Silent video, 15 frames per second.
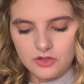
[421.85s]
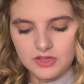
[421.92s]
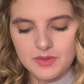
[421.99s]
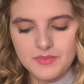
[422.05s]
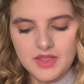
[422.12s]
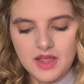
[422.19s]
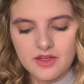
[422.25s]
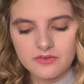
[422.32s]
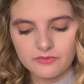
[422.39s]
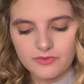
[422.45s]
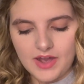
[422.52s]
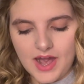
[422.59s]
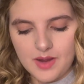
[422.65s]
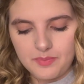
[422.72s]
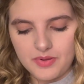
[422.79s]
let me
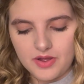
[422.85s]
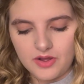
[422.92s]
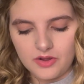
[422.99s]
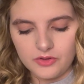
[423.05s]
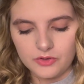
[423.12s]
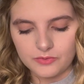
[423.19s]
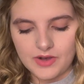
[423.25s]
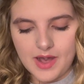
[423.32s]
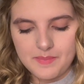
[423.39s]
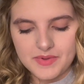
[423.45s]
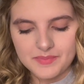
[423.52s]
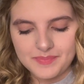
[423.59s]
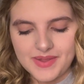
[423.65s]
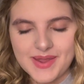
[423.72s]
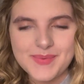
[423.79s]
unwrap all the
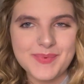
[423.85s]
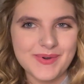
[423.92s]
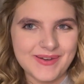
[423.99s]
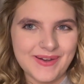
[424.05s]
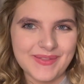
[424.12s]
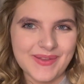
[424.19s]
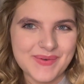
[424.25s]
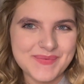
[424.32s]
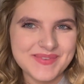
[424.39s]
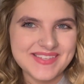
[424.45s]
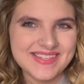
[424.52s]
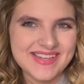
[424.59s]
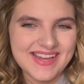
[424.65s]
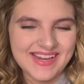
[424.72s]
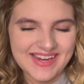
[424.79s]
wrapping paper now that I'm
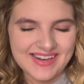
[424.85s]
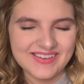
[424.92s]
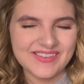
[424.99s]
seeing it,